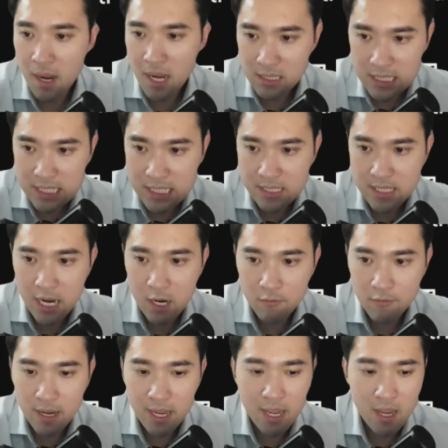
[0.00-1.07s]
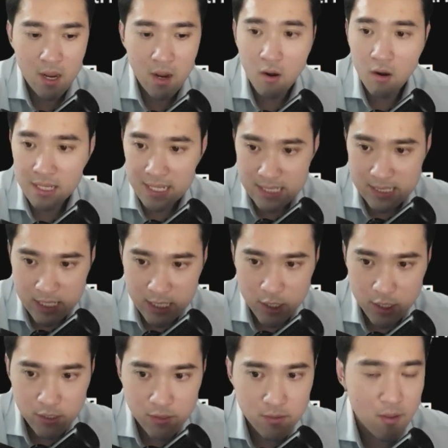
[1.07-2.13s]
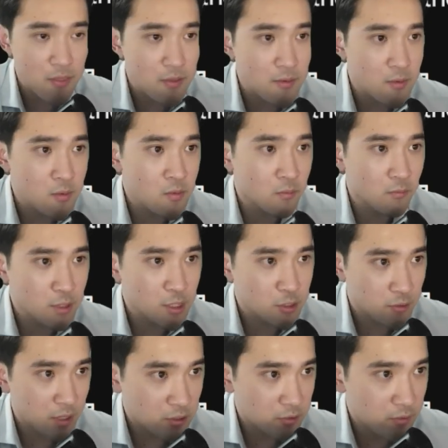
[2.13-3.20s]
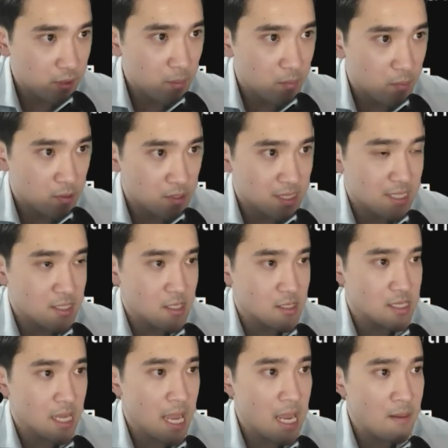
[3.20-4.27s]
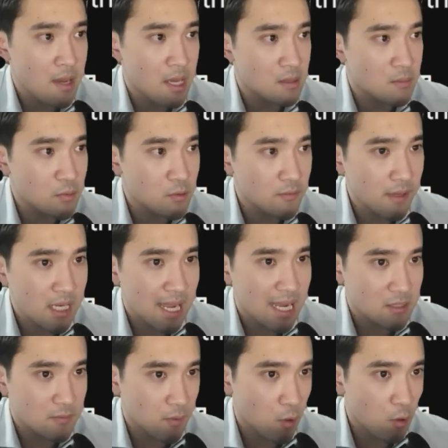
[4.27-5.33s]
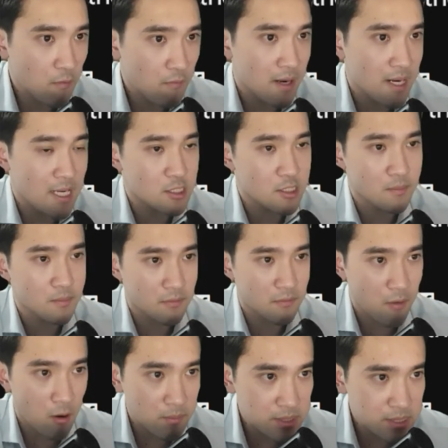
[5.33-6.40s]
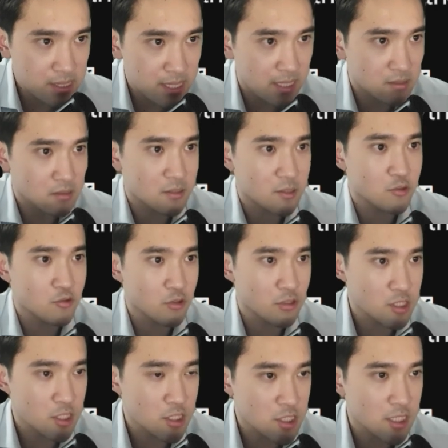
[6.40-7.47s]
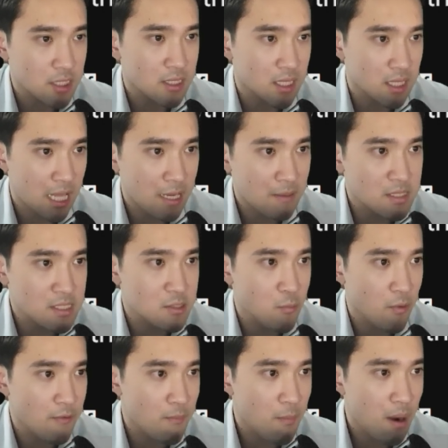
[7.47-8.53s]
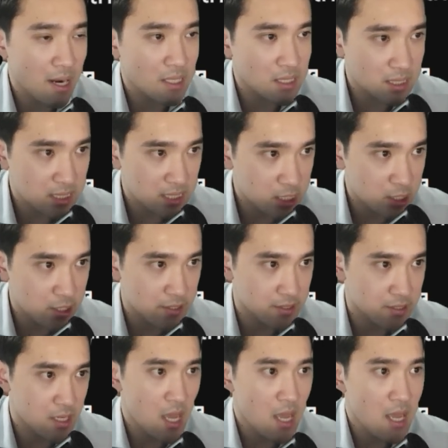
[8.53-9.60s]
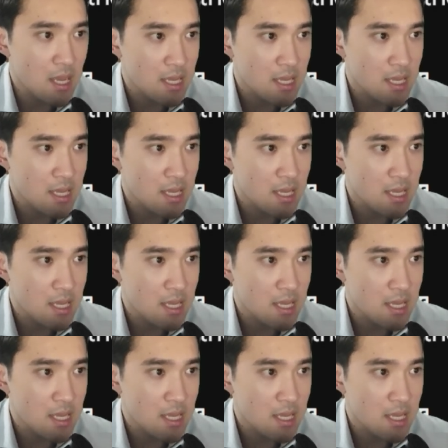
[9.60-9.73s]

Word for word: Mark leads healthcare organizations through restructuring processes aimed at improving cash flow, financial performance, and strategic alignments with market conditions.